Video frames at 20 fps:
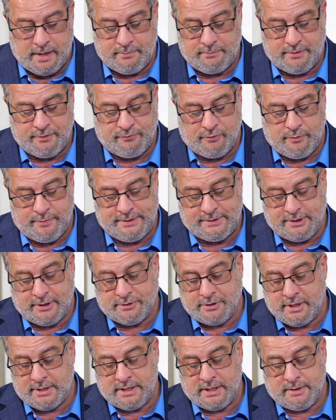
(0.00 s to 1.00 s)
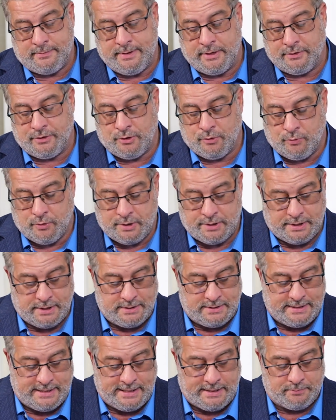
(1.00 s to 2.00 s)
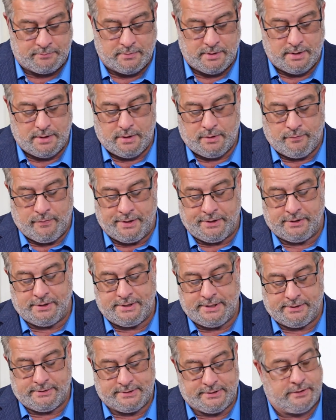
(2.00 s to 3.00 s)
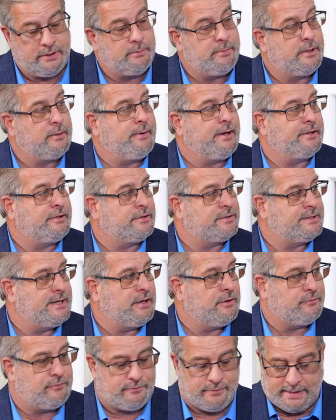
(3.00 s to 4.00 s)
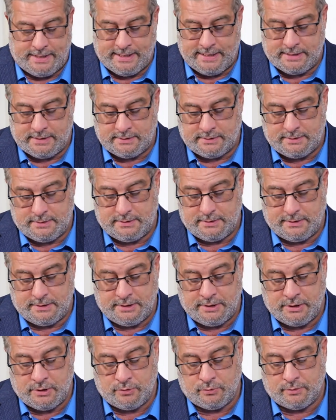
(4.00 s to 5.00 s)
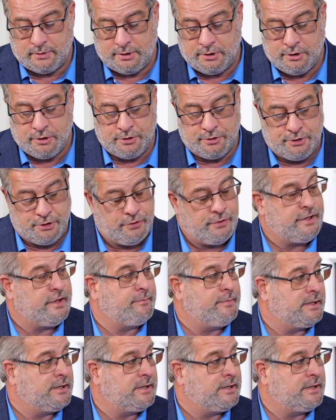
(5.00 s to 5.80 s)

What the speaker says: before we start talking about your work and team, why don't you tell us a little bit about yourself and your journey of